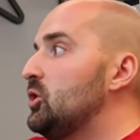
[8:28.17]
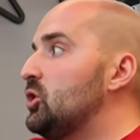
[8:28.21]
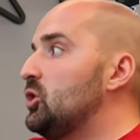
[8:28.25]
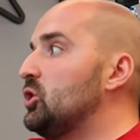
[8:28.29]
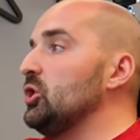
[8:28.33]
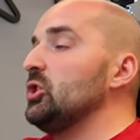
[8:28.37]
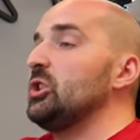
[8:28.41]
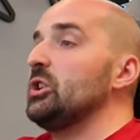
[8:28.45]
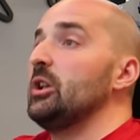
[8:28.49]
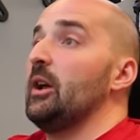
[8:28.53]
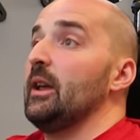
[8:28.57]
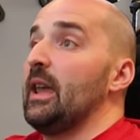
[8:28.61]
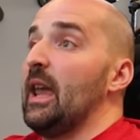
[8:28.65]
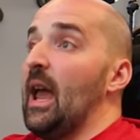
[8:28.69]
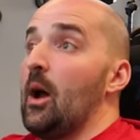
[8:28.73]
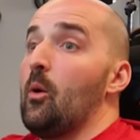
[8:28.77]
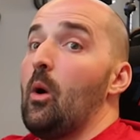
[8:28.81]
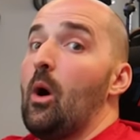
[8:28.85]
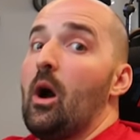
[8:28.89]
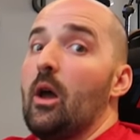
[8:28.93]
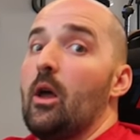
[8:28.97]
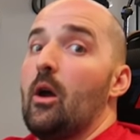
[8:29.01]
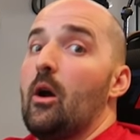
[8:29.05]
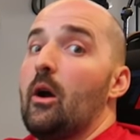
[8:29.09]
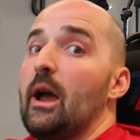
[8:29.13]
just like how
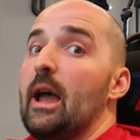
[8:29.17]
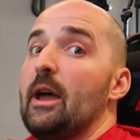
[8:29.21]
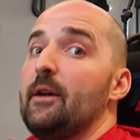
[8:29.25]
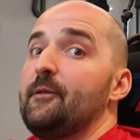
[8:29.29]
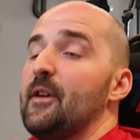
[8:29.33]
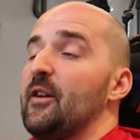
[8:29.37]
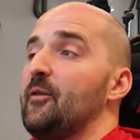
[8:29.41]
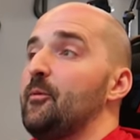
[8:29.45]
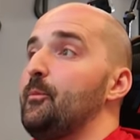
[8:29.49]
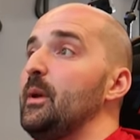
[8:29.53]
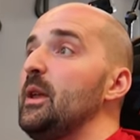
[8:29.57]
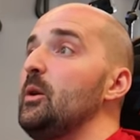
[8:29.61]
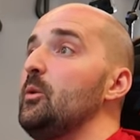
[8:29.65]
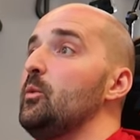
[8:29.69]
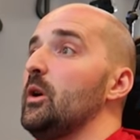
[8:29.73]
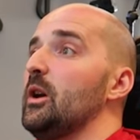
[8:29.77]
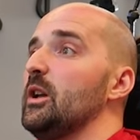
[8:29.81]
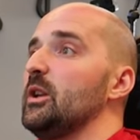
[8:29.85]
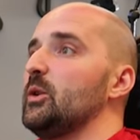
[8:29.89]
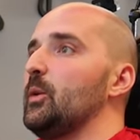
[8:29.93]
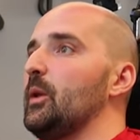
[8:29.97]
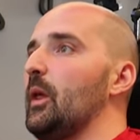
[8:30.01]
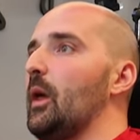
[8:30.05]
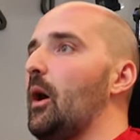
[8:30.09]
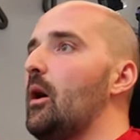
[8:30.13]
IRFFB
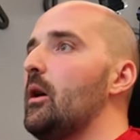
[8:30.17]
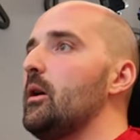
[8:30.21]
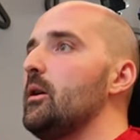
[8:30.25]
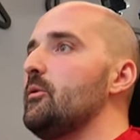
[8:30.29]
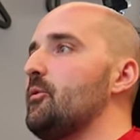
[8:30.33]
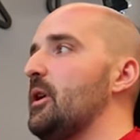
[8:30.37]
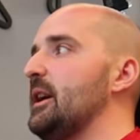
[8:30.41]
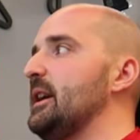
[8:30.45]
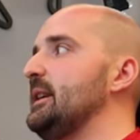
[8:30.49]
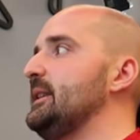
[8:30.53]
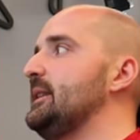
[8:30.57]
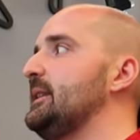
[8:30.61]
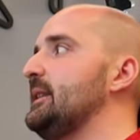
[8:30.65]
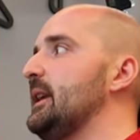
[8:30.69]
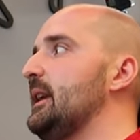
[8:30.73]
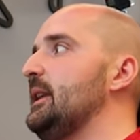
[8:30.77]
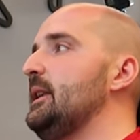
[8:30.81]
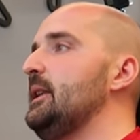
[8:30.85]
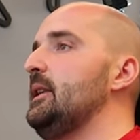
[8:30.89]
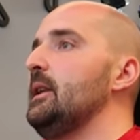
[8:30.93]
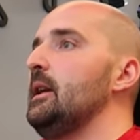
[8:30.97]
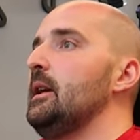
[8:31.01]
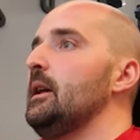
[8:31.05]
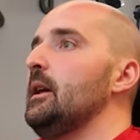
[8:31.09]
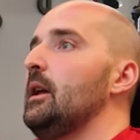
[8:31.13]
works with
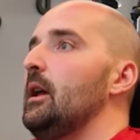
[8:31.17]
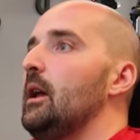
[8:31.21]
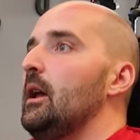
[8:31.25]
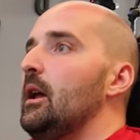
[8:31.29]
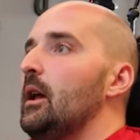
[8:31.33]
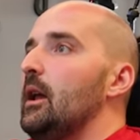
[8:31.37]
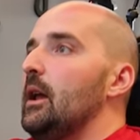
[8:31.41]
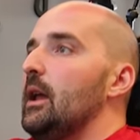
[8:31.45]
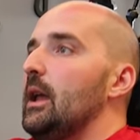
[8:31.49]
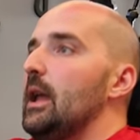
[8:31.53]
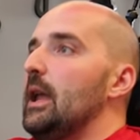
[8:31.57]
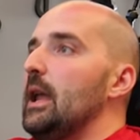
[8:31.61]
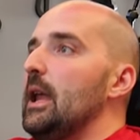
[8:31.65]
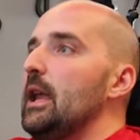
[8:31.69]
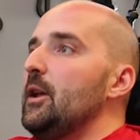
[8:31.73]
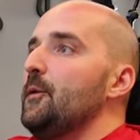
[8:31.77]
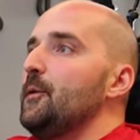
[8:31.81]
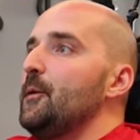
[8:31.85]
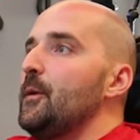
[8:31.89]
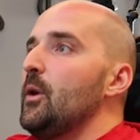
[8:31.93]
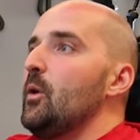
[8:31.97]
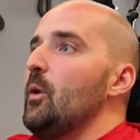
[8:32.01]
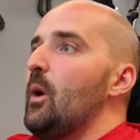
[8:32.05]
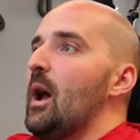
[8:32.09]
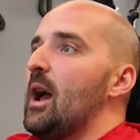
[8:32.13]
iRacing,
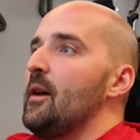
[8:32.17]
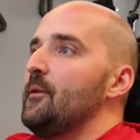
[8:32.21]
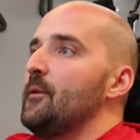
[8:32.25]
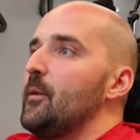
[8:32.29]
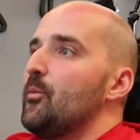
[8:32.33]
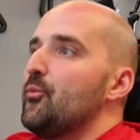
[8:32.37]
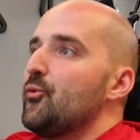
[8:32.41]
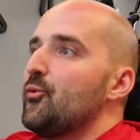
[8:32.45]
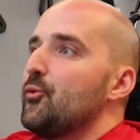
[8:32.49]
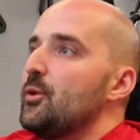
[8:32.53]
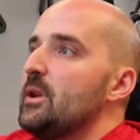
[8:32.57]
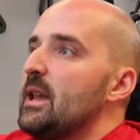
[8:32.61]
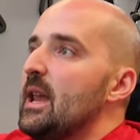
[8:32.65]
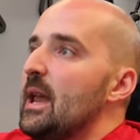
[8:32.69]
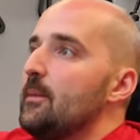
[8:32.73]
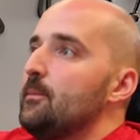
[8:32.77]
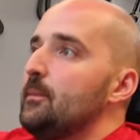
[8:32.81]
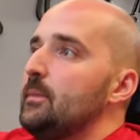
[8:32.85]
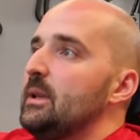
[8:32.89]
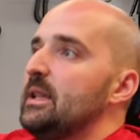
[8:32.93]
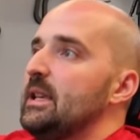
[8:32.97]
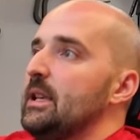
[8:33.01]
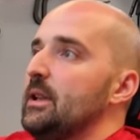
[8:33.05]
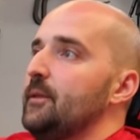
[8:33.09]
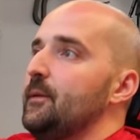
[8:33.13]
if you have a
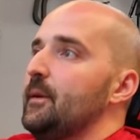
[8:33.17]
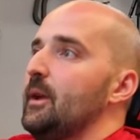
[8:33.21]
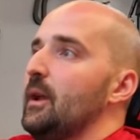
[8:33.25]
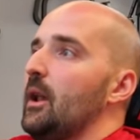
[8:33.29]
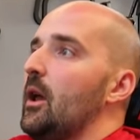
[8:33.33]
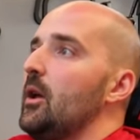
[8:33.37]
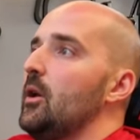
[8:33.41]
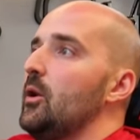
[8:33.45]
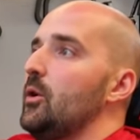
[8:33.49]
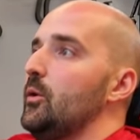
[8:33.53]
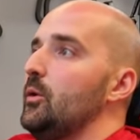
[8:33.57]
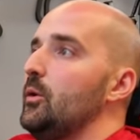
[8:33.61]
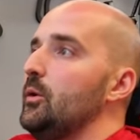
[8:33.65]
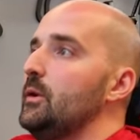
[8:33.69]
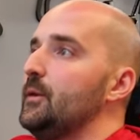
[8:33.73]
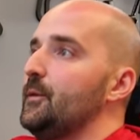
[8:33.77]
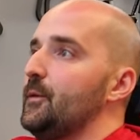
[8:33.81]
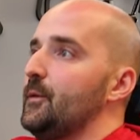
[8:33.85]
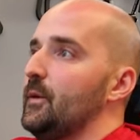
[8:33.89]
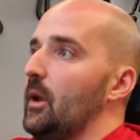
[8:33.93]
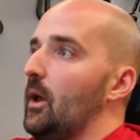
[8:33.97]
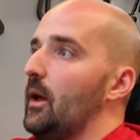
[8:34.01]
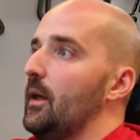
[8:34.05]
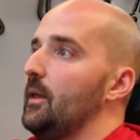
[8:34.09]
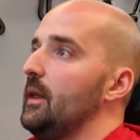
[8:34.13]
preemptive load
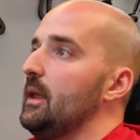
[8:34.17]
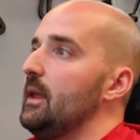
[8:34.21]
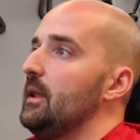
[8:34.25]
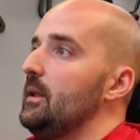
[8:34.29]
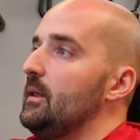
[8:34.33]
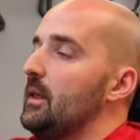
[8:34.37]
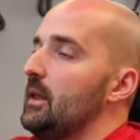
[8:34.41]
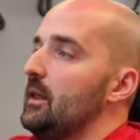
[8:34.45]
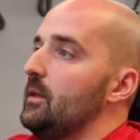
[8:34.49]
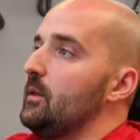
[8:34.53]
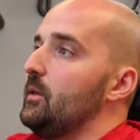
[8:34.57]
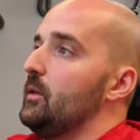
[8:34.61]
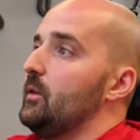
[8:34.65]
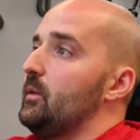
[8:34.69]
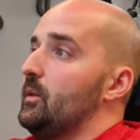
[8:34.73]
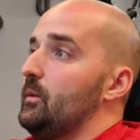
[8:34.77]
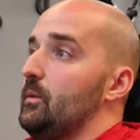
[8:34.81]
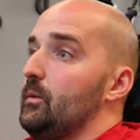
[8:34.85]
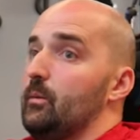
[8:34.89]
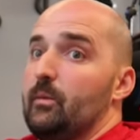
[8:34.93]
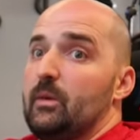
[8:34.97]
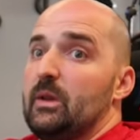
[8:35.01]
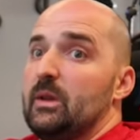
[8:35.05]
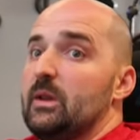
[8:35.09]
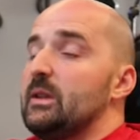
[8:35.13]
for like the,
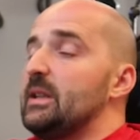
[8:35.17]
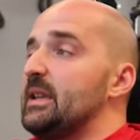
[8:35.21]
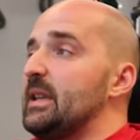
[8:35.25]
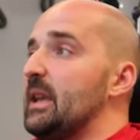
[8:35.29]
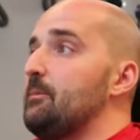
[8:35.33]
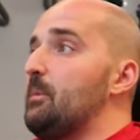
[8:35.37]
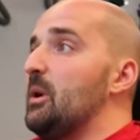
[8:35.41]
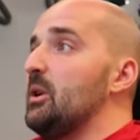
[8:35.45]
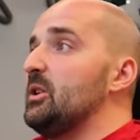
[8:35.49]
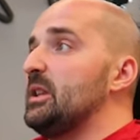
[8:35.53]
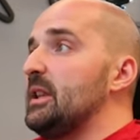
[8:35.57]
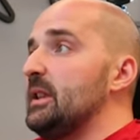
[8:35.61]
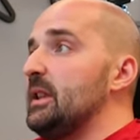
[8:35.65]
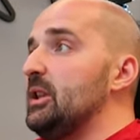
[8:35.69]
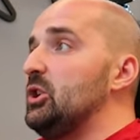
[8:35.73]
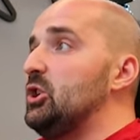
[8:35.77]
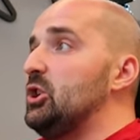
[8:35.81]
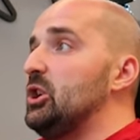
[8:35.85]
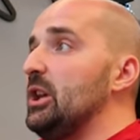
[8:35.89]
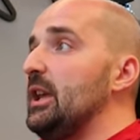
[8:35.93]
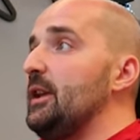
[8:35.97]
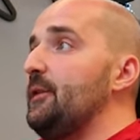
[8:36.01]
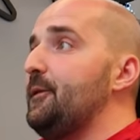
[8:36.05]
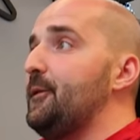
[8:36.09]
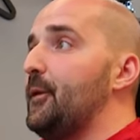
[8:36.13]
the, the say most of the
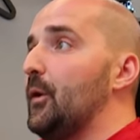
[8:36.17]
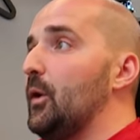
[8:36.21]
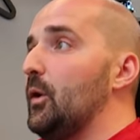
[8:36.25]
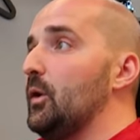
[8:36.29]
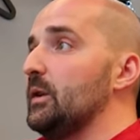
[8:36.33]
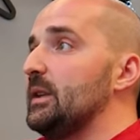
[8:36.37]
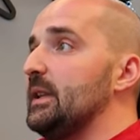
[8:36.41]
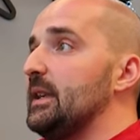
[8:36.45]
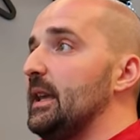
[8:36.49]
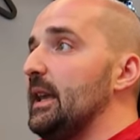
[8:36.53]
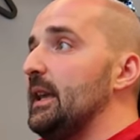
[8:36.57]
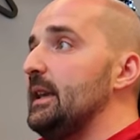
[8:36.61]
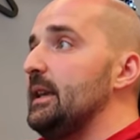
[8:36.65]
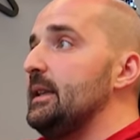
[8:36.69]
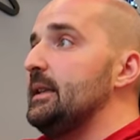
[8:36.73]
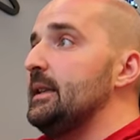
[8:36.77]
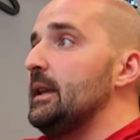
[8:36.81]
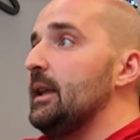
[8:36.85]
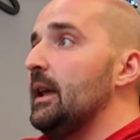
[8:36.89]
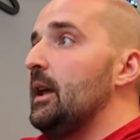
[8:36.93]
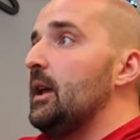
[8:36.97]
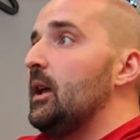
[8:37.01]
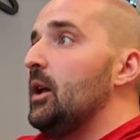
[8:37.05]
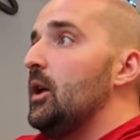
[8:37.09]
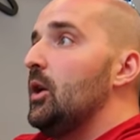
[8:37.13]
G forces,
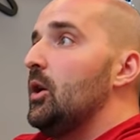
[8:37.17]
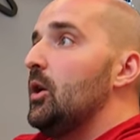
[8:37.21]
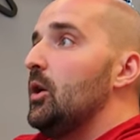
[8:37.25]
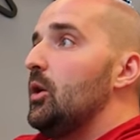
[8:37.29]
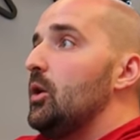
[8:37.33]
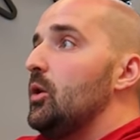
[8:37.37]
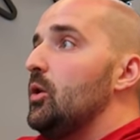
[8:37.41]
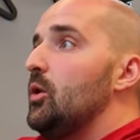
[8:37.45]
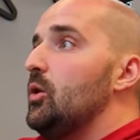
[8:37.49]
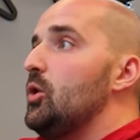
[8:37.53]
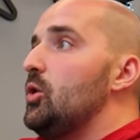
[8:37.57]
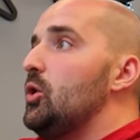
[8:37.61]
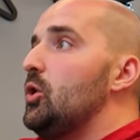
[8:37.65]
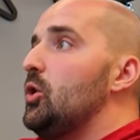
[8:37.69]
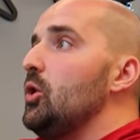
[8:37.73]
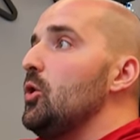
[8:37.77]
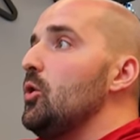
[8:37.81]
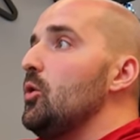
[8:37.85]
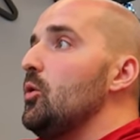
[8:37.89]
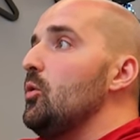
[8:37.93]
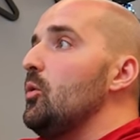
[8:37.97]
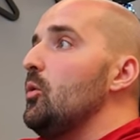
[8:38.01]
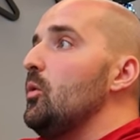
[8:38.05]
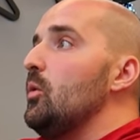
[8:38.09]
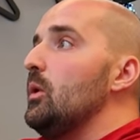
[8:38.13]

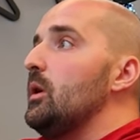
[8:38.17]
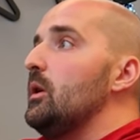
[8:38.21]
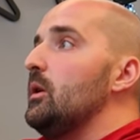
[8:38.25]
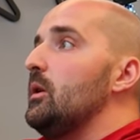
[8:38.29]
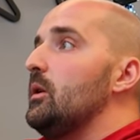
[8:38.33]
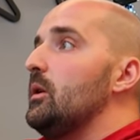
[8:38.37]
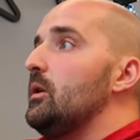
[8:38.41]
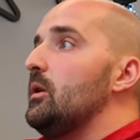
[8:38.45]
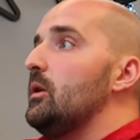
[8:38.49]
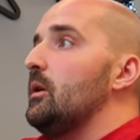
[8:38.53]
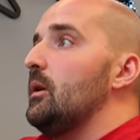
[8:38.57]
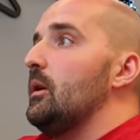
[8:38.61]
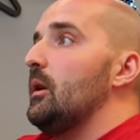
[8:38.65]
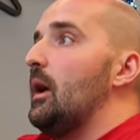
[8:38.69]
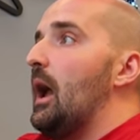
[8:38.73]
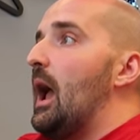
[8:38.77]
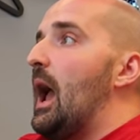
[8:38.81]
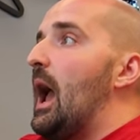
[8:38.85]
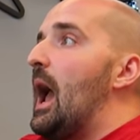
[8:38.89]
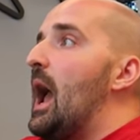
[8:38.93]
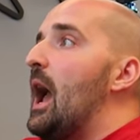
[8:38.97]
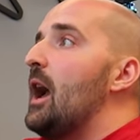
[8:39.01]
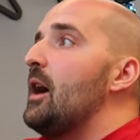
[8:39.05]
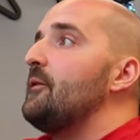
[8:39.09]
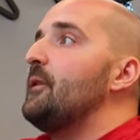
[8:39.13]
you
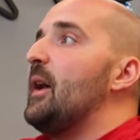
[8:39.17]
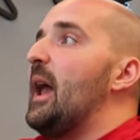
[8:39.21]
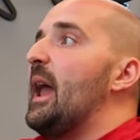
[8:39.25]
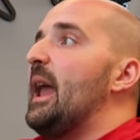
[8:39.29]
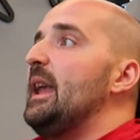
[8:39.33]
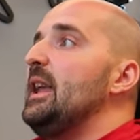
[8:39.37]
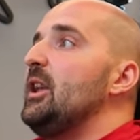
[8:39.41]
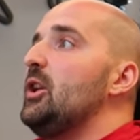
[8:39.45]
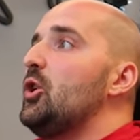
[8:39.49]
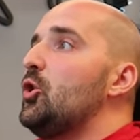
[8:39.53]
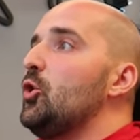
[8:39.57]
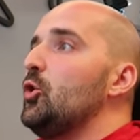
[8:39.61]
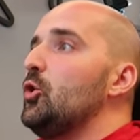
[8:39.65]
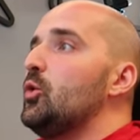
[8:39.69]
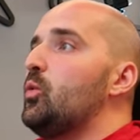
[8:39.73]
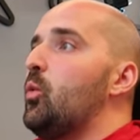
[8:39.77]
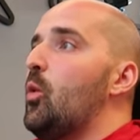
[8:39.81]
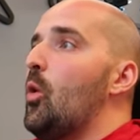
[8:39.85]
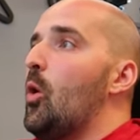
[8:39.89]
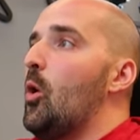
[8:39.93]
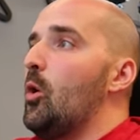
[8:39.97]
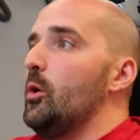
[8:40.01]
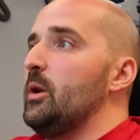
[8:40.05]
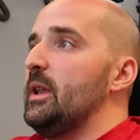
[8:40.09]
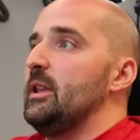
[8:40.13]
have a good
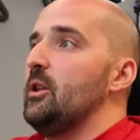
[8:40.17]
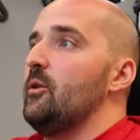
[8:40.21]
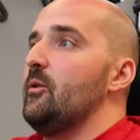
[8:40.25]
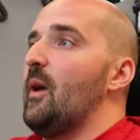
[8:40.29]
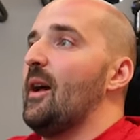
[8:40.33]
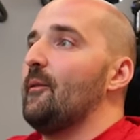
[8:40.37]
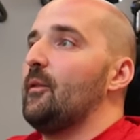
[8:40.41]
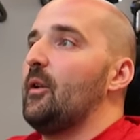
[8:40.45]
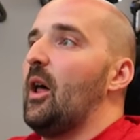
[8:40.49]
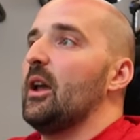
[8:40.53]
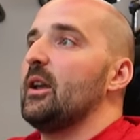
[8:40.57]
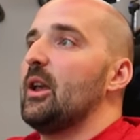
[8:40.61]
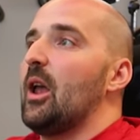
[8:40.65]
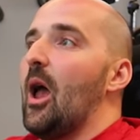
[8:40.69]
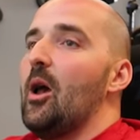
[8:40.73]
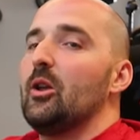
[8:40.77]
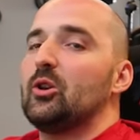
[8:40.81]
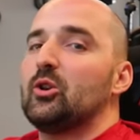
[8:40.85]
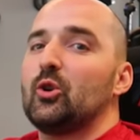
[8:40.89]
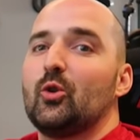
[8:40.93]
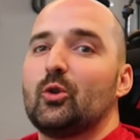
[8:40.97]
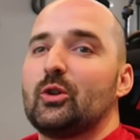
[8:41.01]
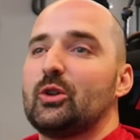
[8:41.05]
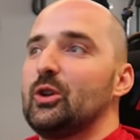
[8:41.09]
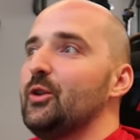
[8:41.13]
warning. You have like a
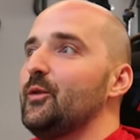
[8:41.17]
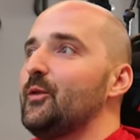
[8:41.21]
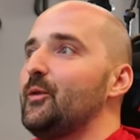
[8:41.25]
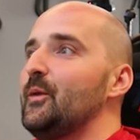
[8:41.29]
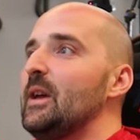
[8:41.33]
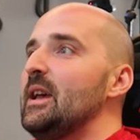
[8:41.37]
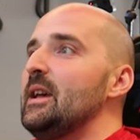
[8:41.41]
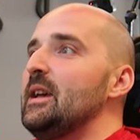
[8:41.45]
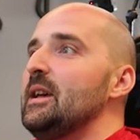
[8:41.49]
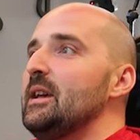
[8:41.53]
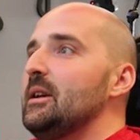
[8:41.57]
sort of